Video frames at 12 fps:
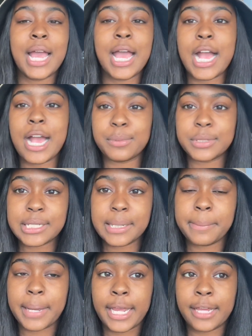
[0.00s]
I would say
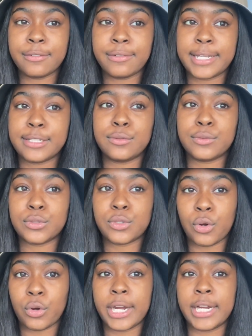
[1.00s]
my advice for
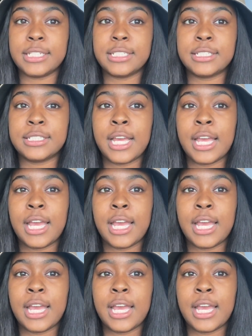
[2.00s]
Taurus